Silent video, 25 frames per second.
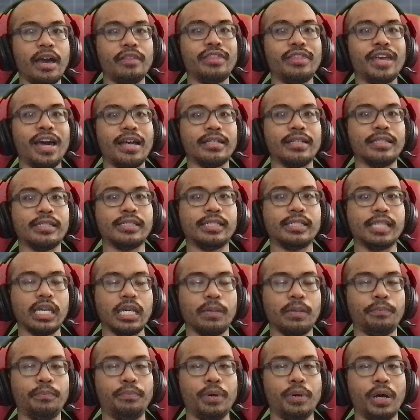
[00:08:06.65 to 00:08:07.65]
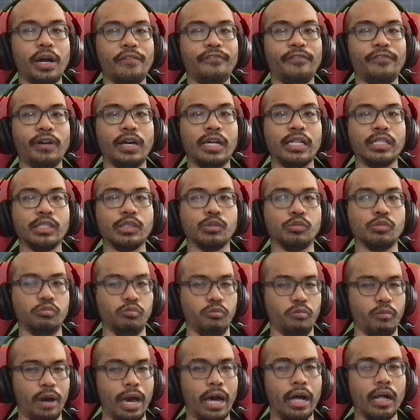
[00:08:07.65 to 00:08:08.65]
that sync buff as
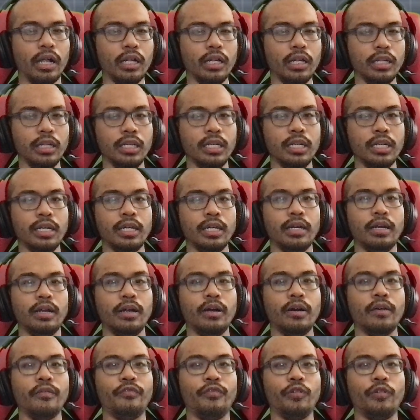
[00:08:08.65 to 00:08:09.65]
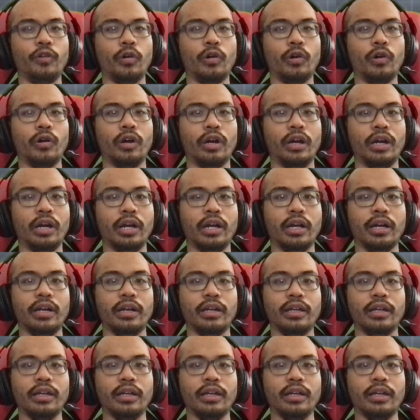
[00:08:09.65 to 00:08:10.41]
well for